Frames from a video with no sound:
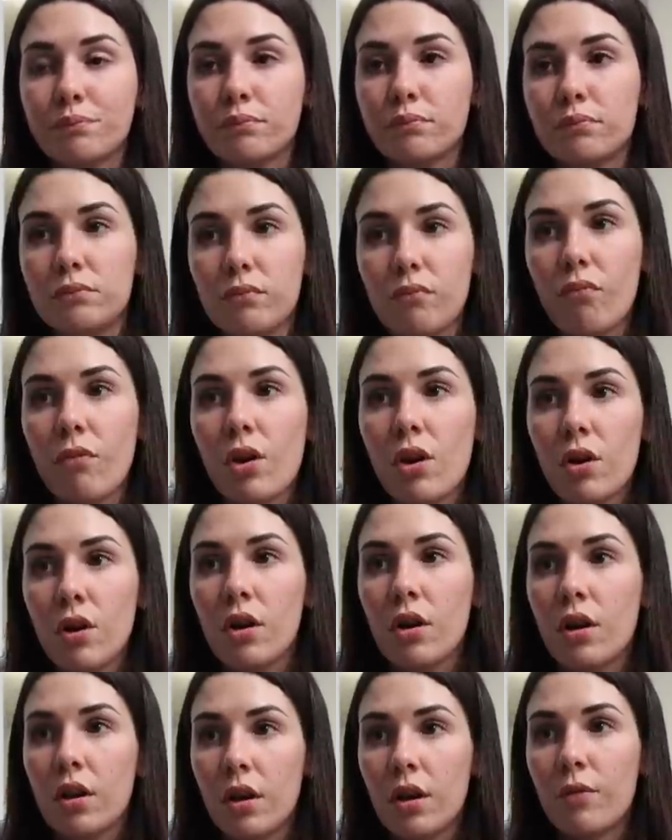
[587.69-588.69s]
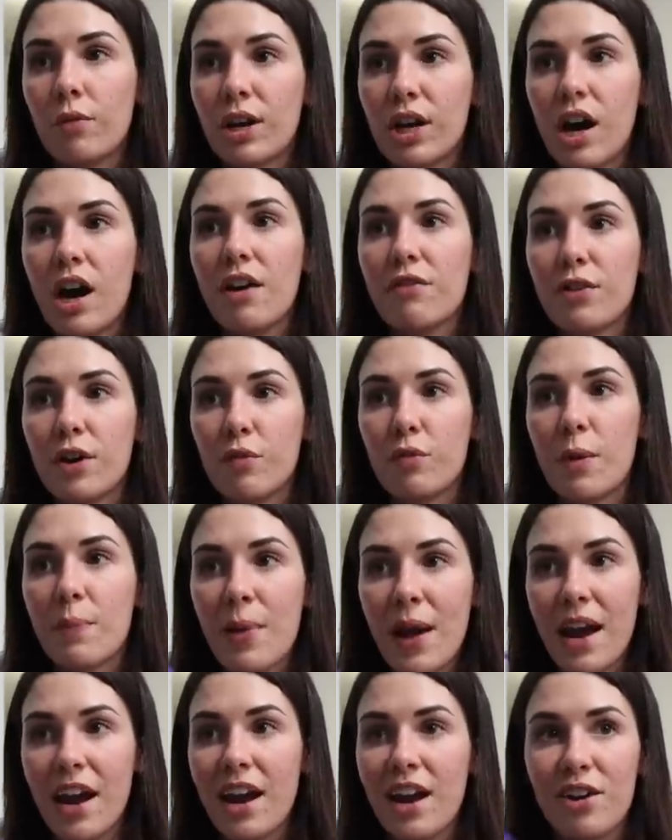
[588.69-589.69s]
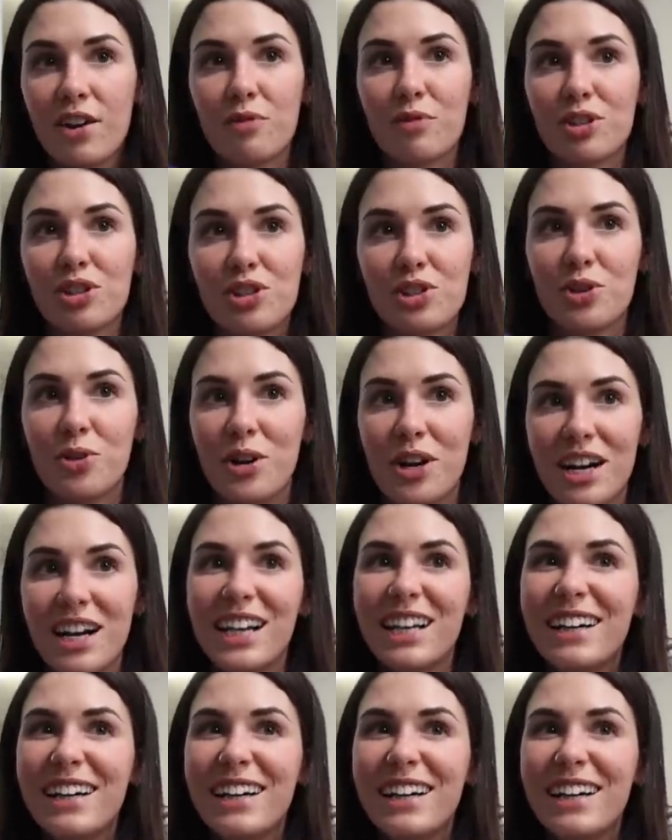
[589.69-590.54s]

It helps re recover, helps repair, recover. and restore.